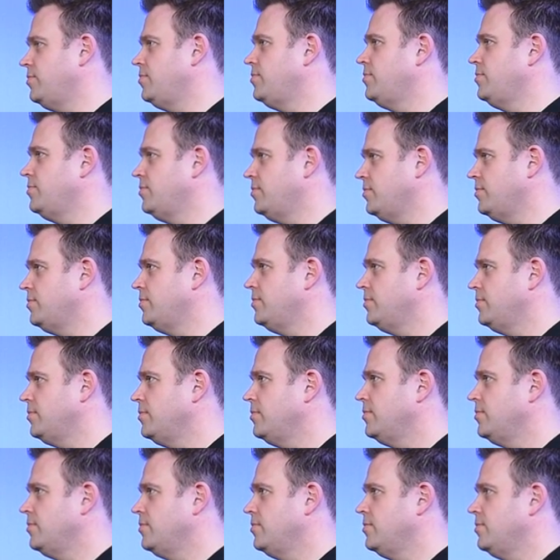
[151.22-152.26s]

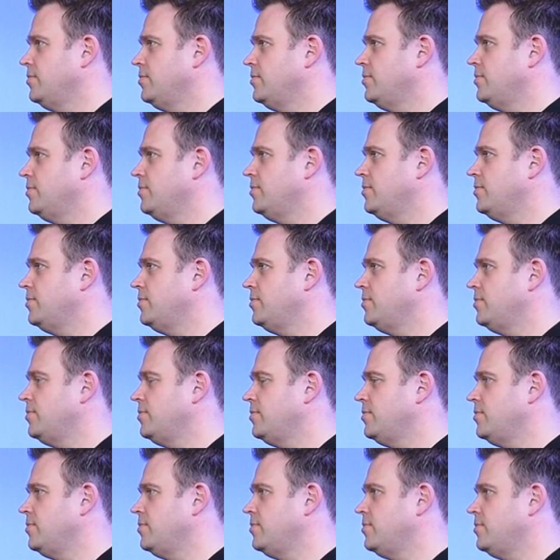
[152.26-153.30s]

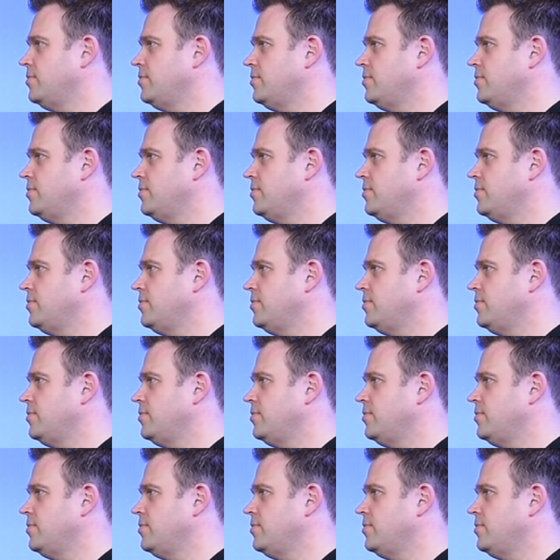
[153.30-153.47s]
(silent)